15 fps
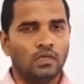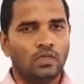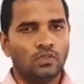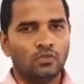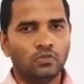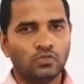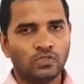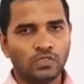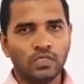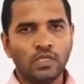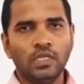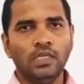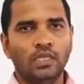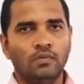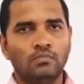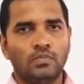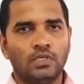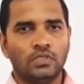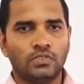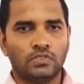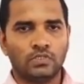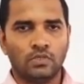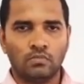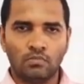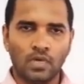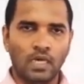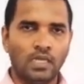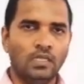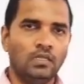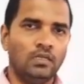those three numbers,
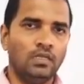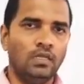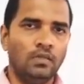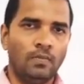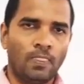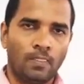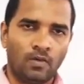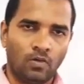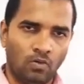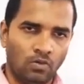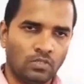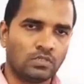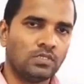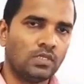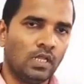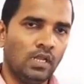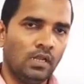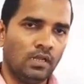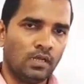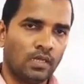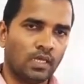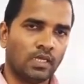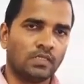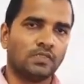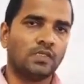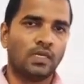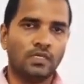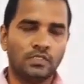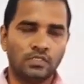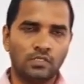binary, octal,
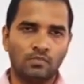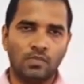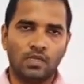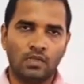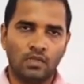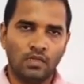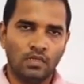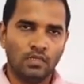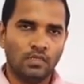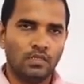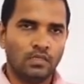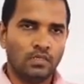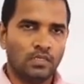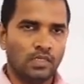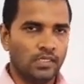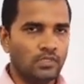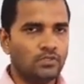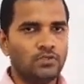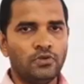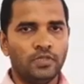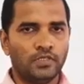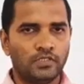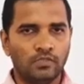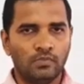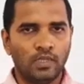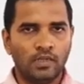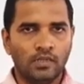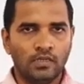hexadecimal, into decimal.